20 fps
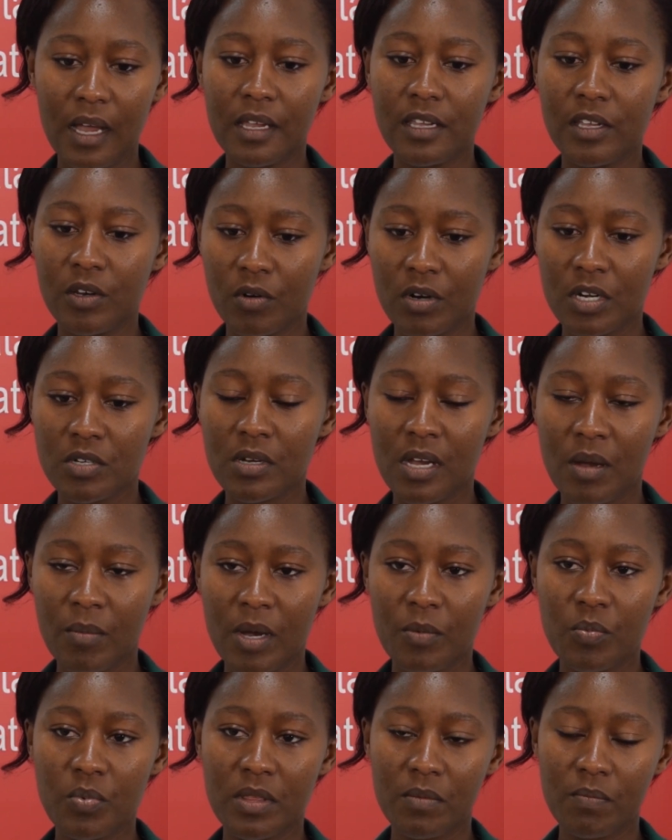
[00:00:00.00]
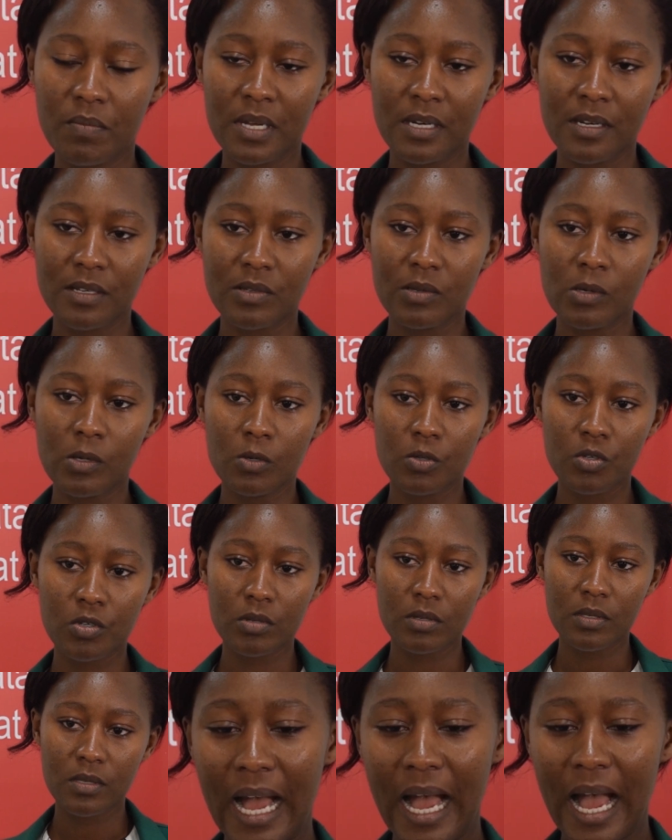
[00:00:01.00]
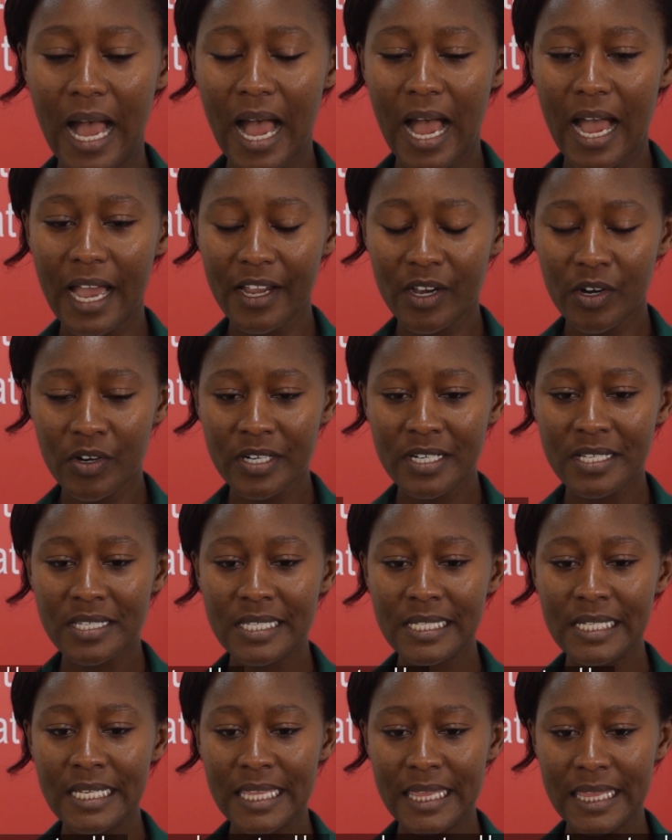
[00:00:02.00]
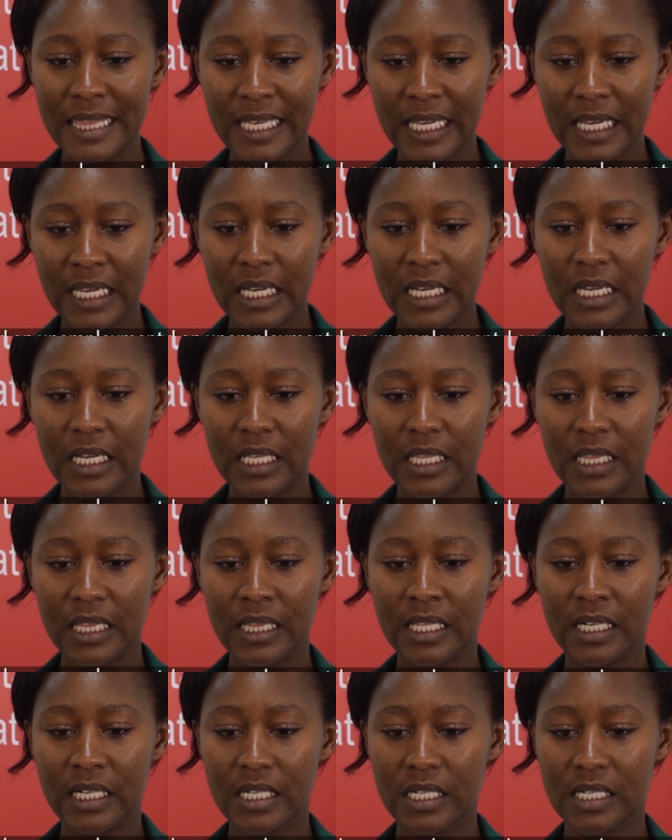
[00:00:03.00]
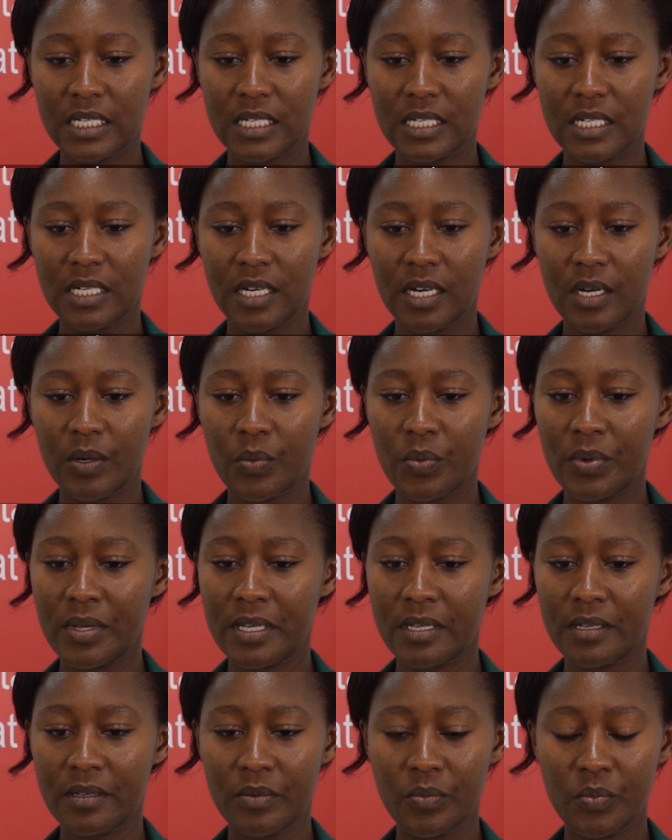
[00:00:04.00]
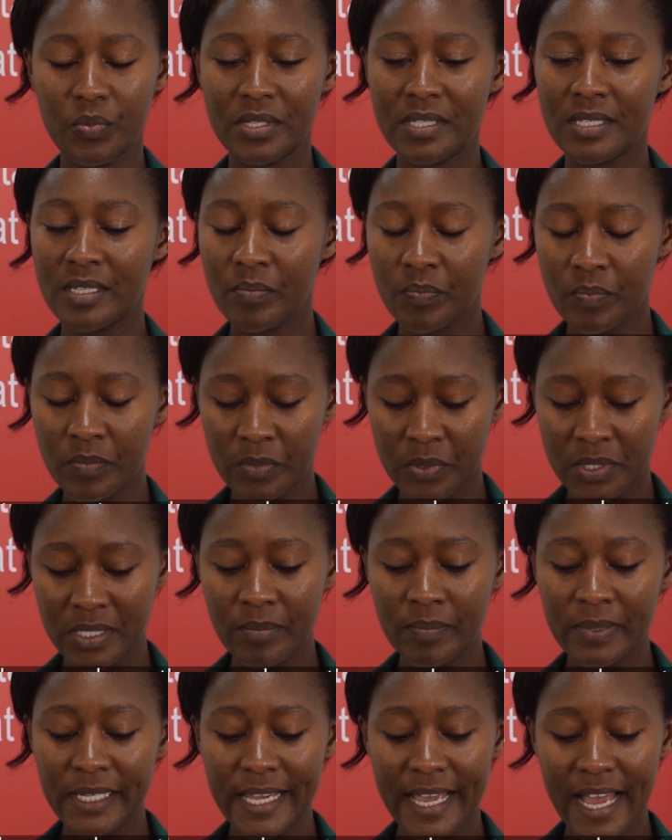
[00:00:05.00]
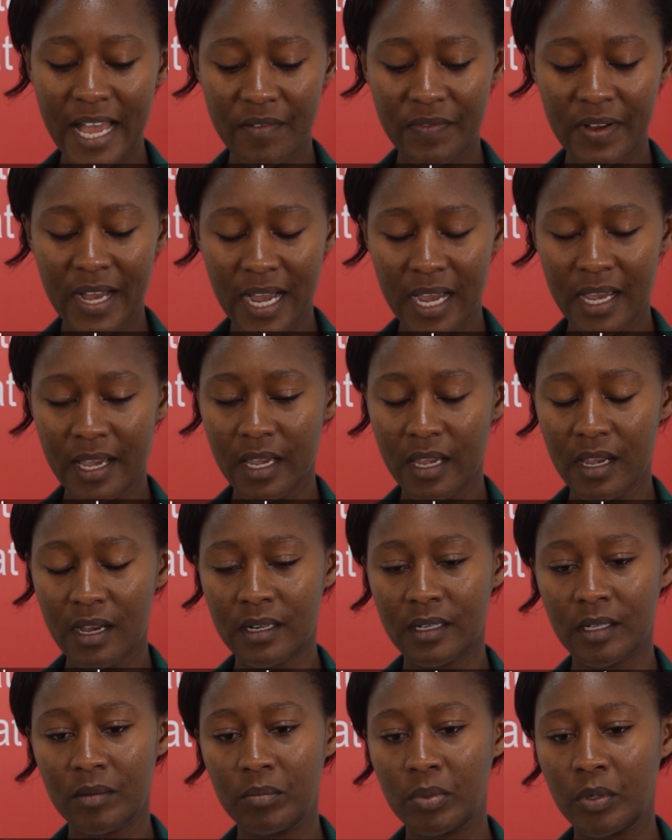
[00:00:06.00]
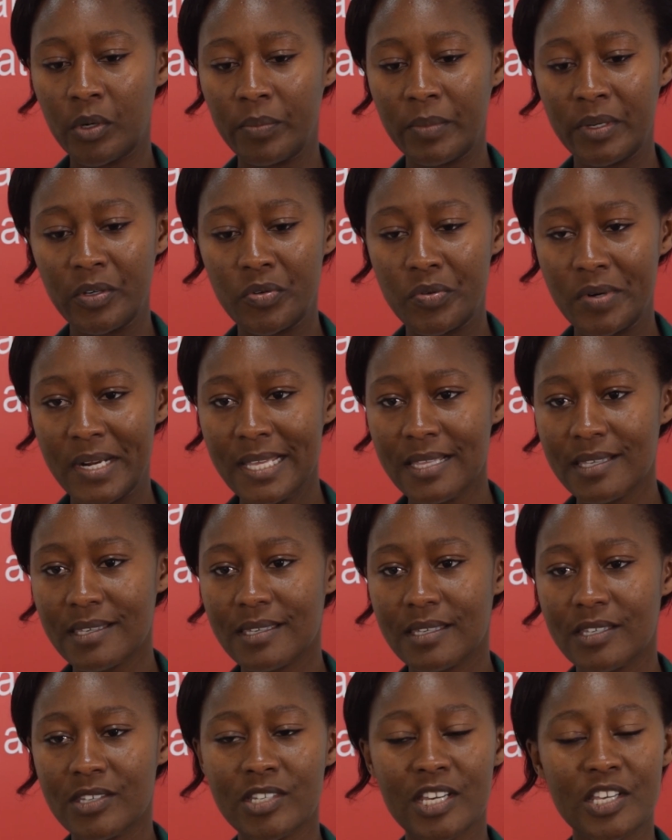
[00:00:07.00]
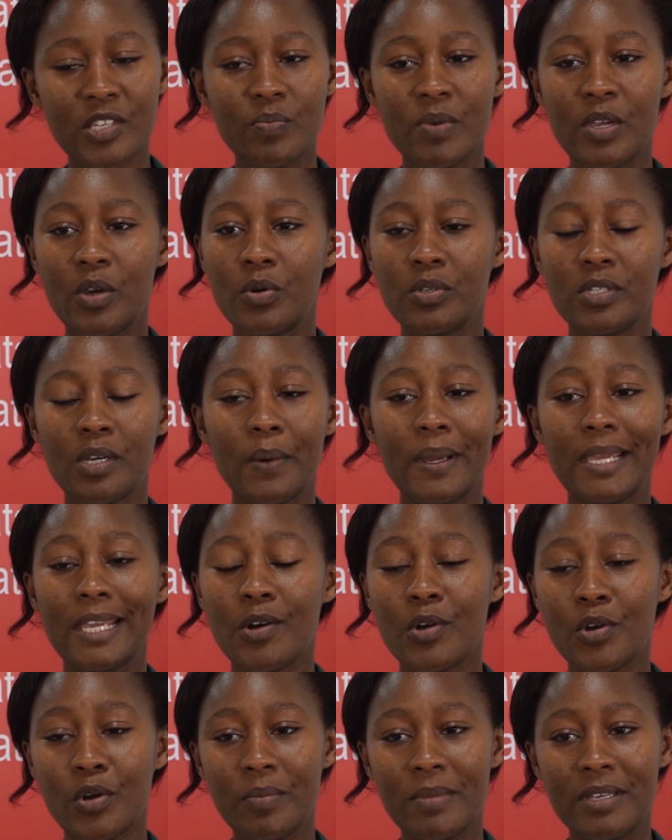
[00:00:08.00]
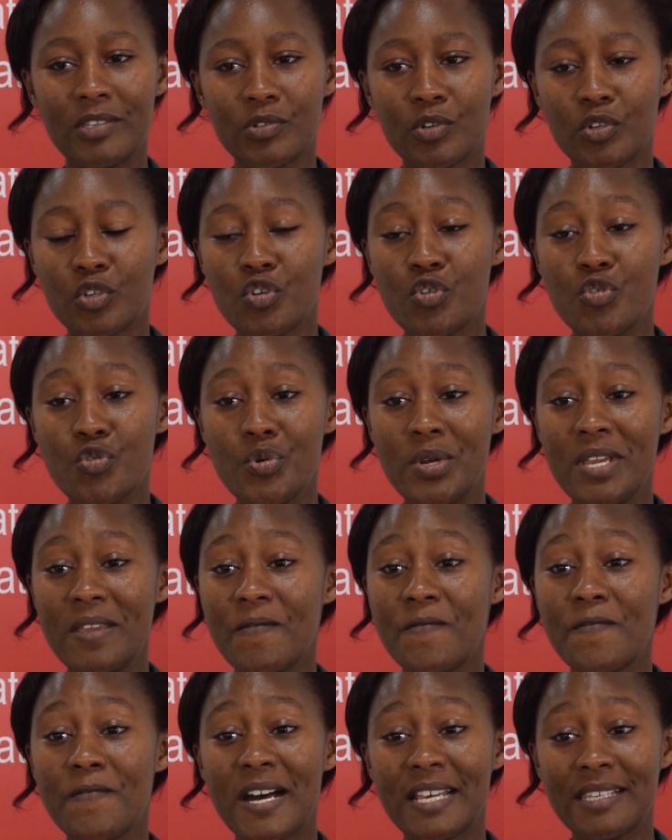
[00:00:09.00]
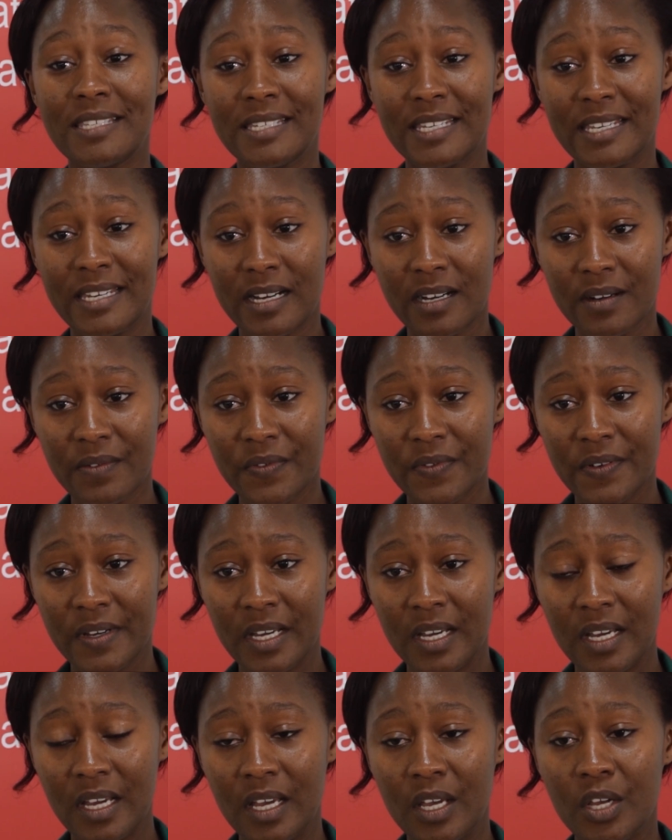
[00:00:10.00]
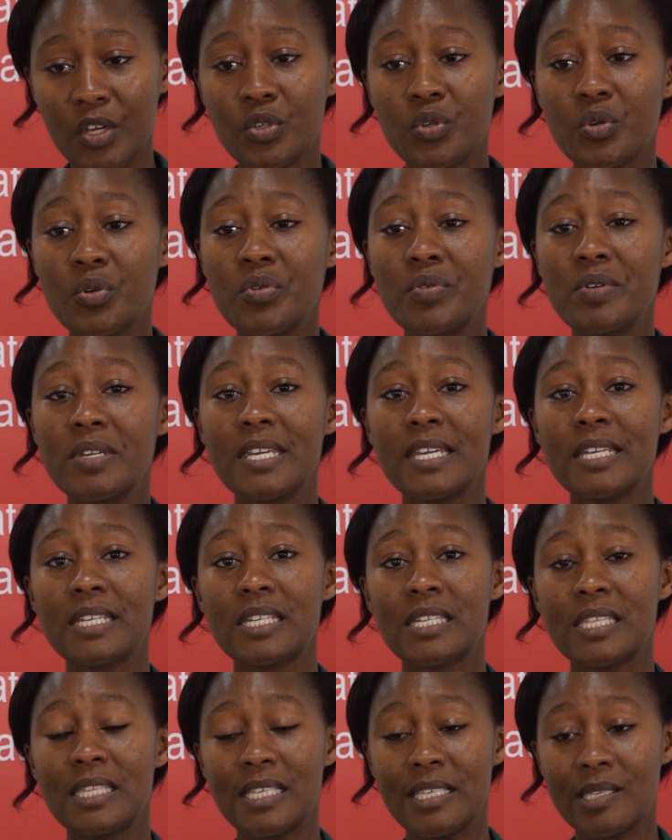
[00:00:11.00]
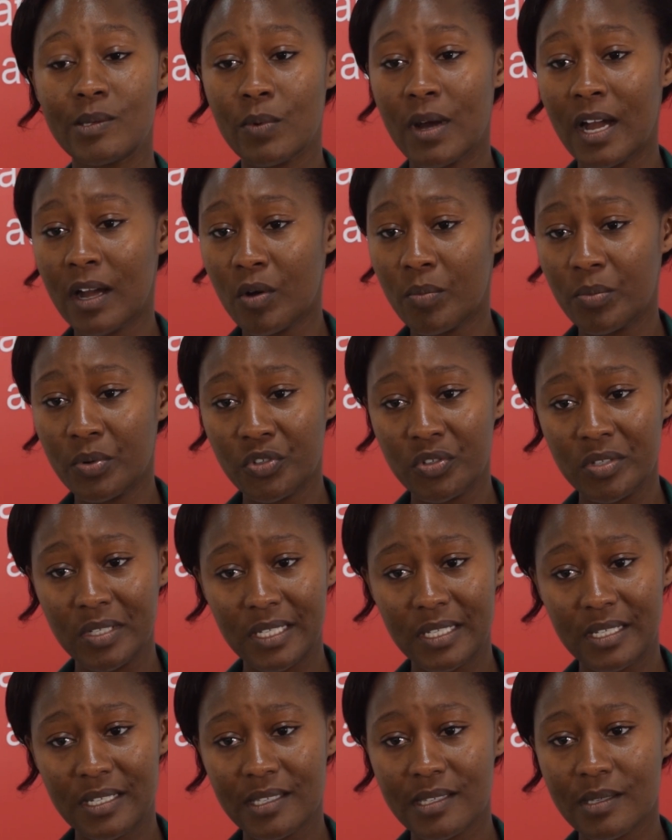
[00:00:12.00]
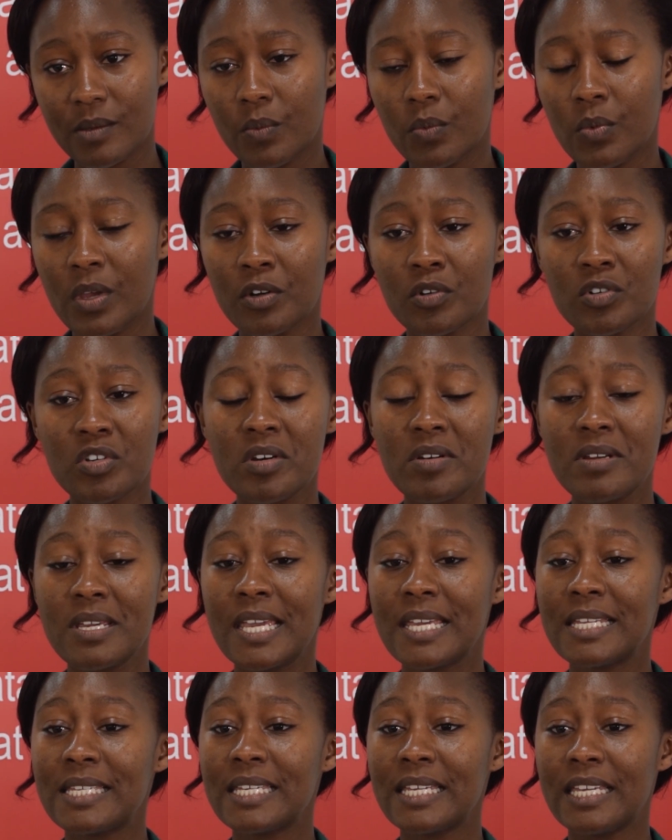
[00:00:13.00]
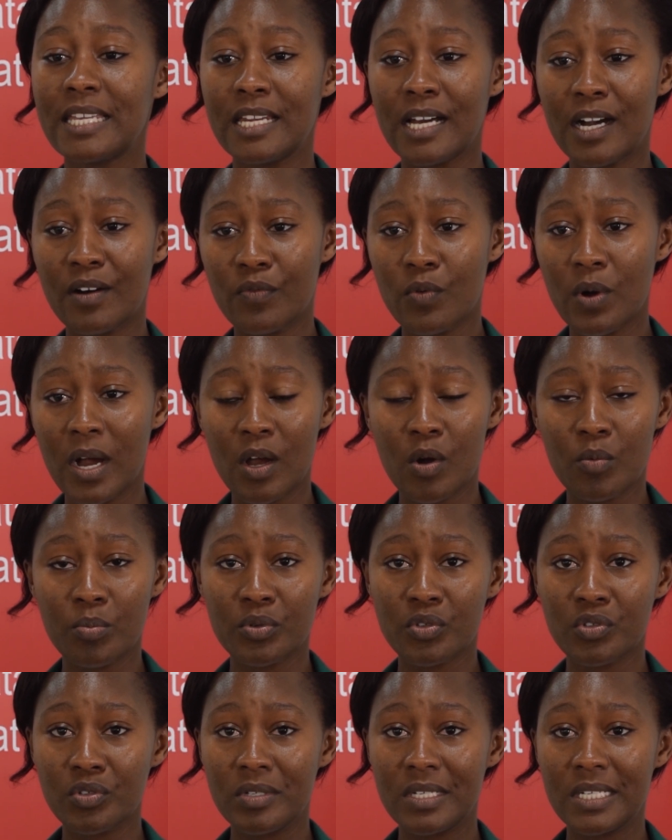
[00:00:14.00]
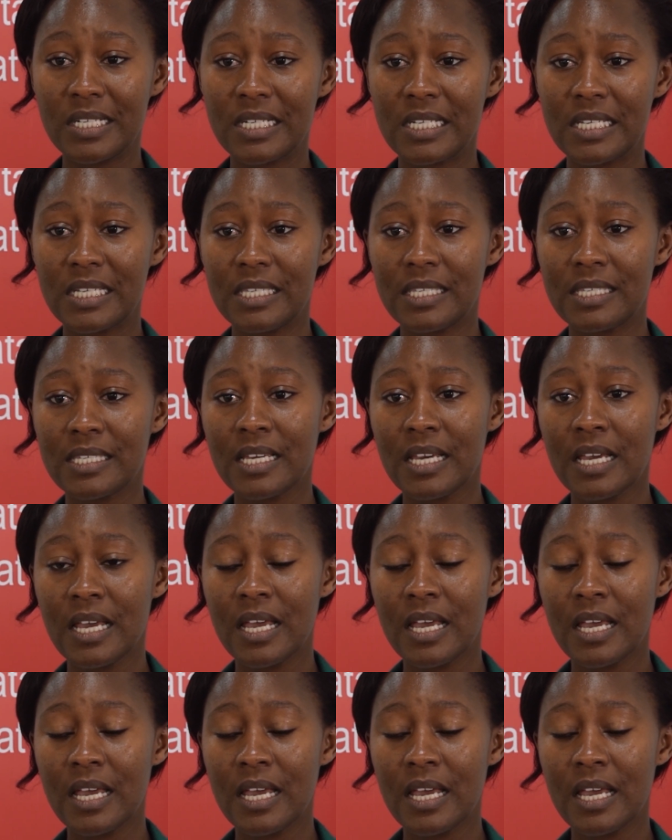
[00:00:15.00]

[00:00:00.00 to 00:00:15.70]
in order to come up with better solutions. I honestly think that we simply have high unemployment rates just because our economy is not growing fast enough to create these work opportunities. We are not creating enough work opportunities